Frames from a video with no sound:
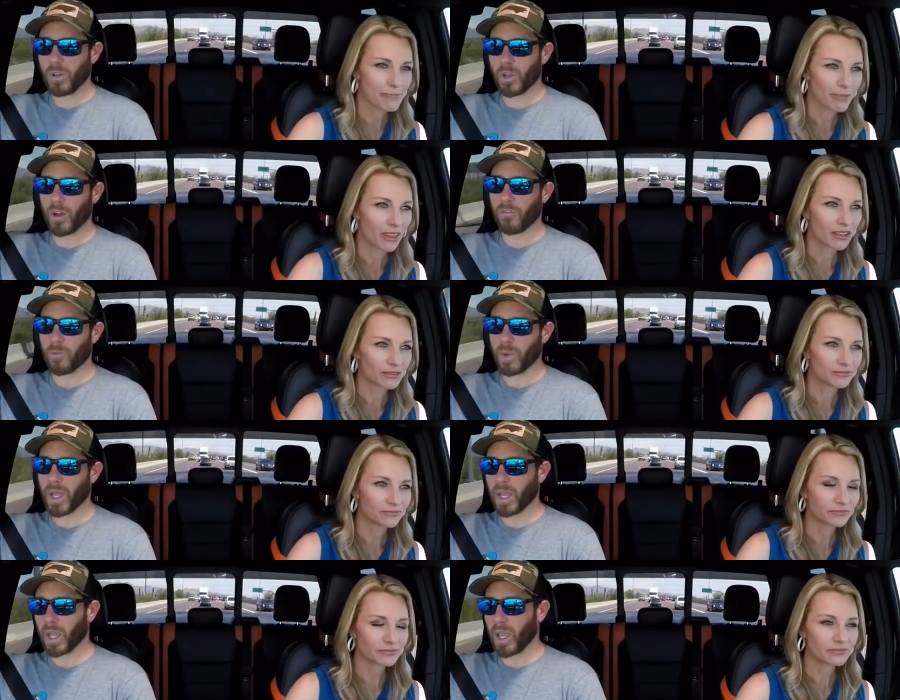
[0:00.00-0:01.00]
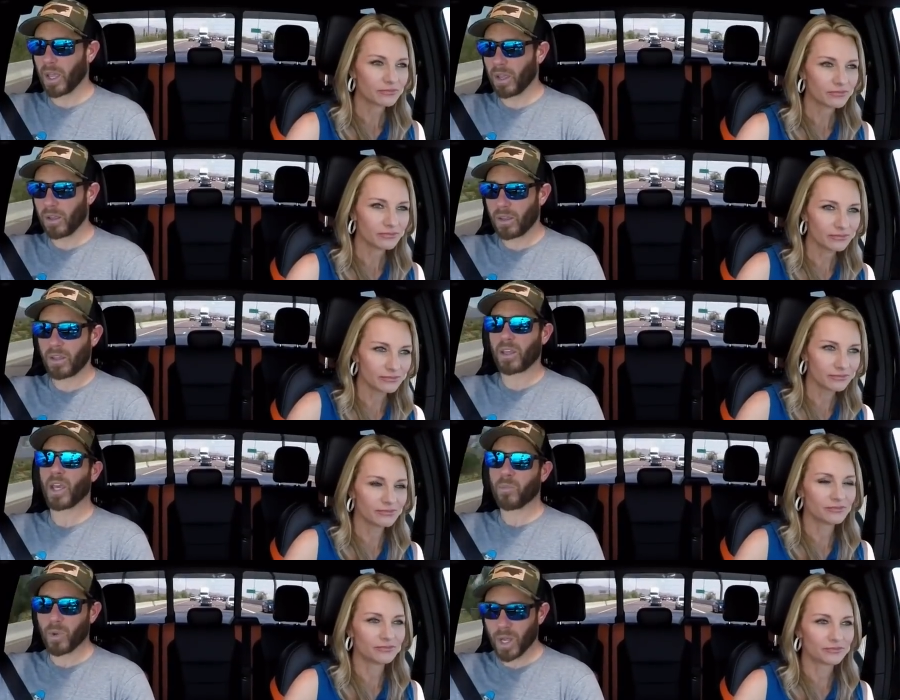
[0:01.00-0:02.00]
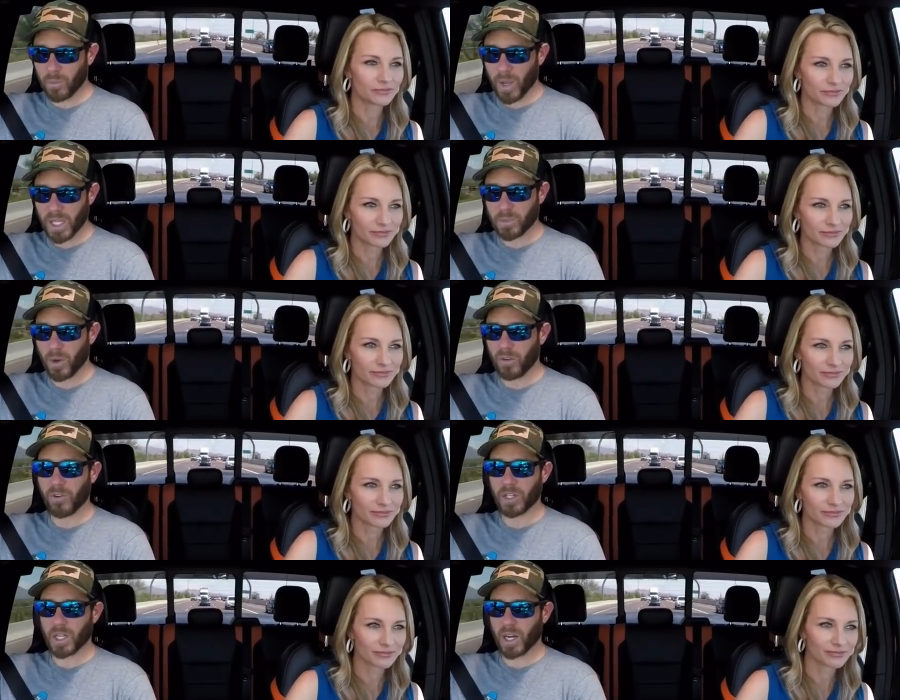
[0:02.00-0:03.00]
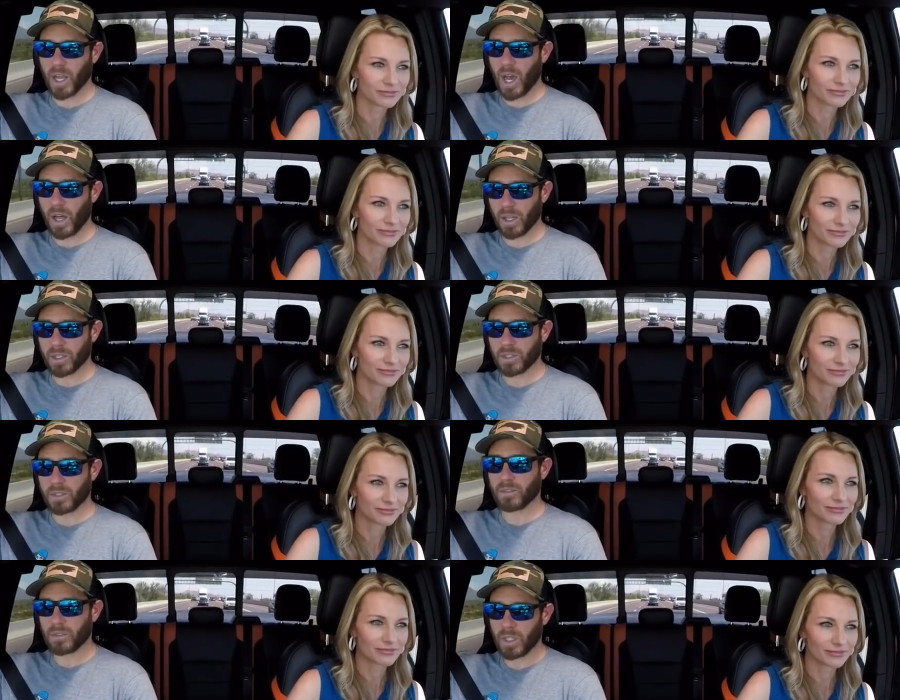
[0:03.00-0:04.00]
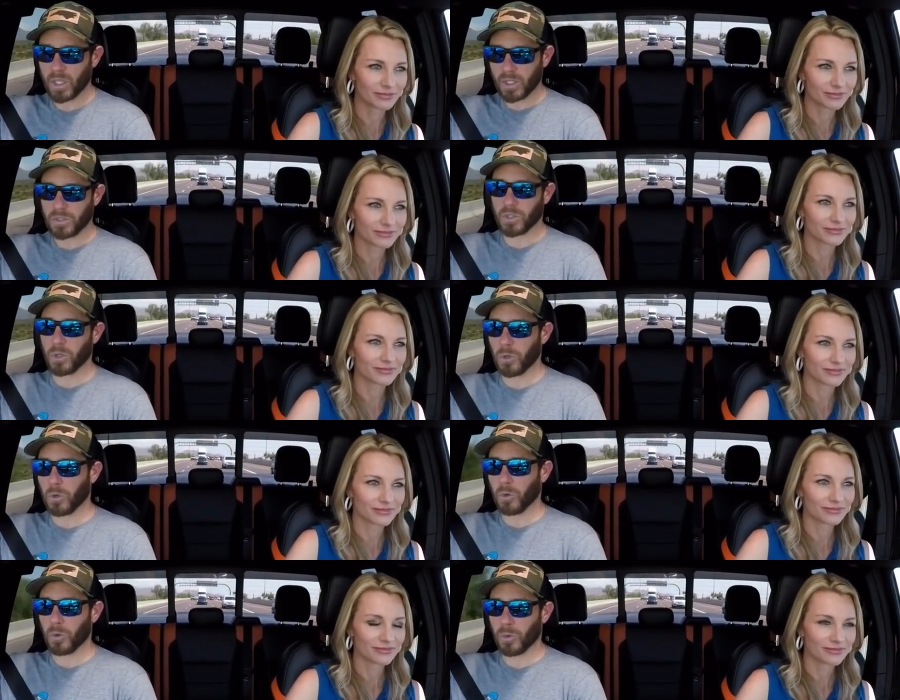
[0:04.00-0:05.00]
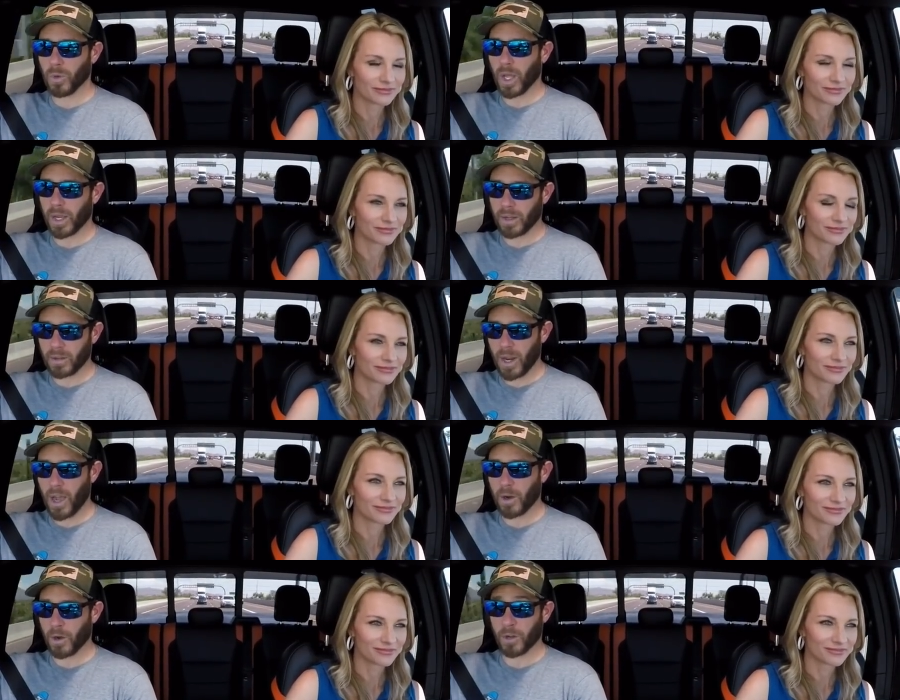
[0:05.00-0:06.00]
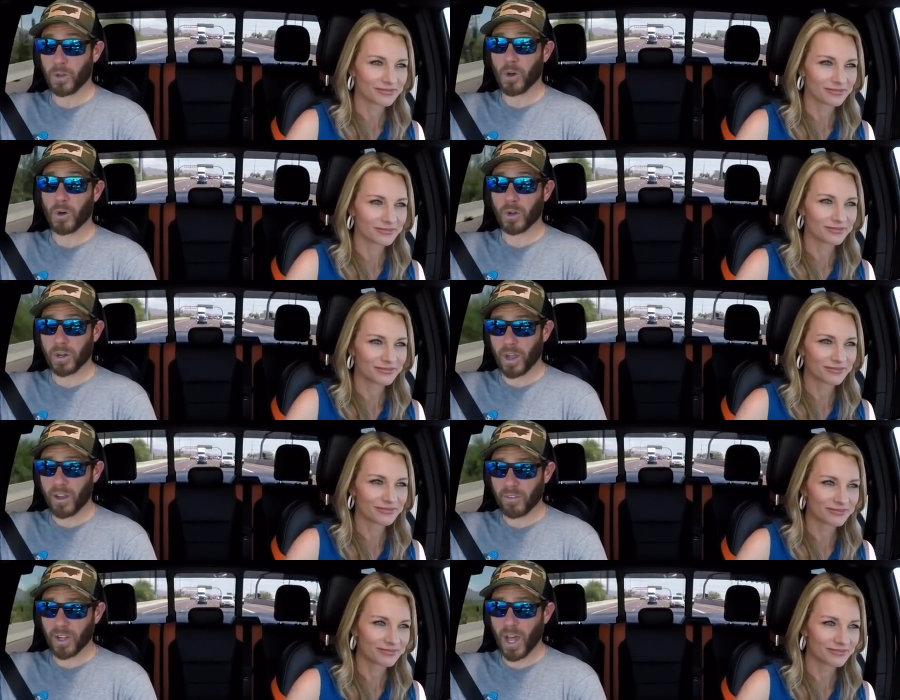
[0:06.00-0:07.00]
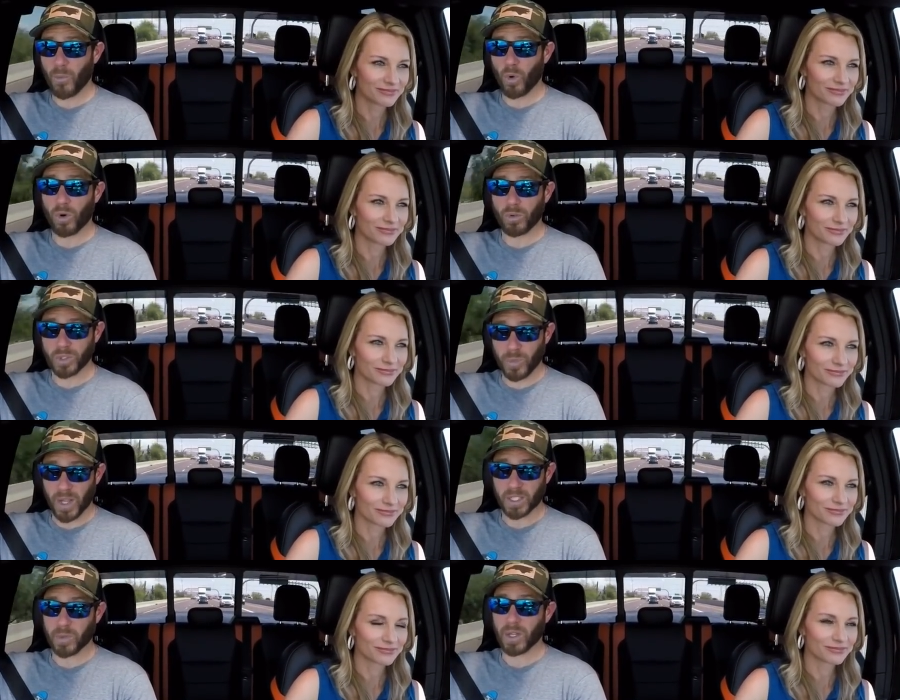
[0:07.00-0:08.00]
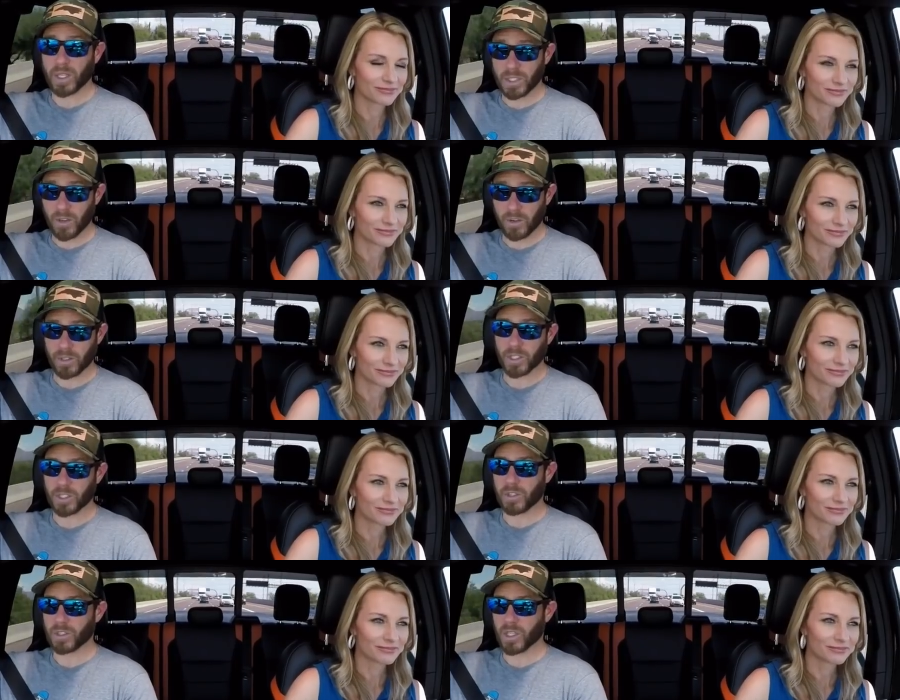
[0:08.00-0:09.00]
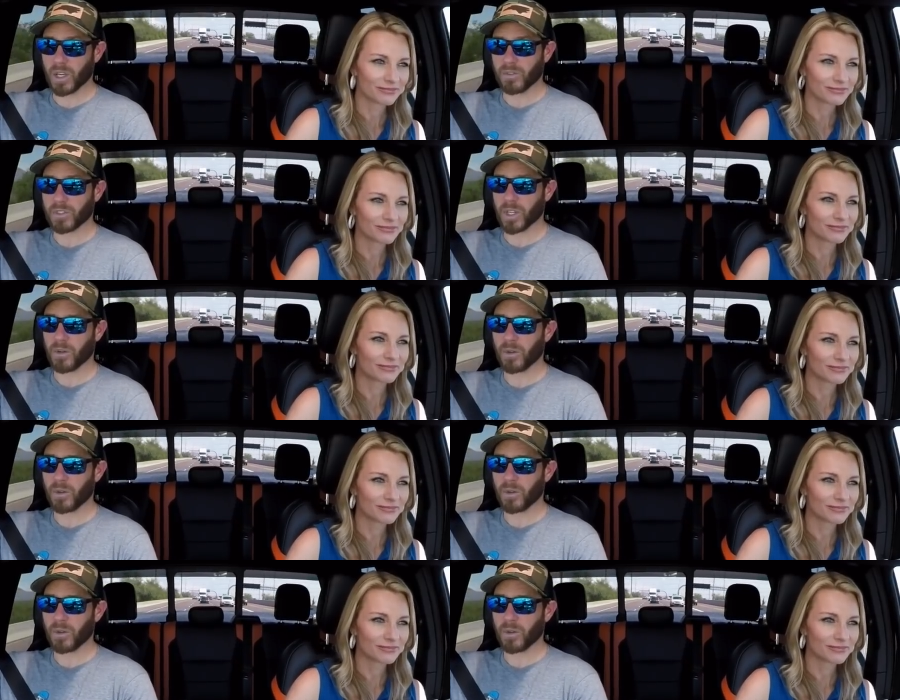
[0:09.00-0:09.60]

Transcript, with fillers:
Speaker 1: go from being a kid playing baseball fresh out of college to like now you're an adult and you have a lot more responsibilities other than just yourself. So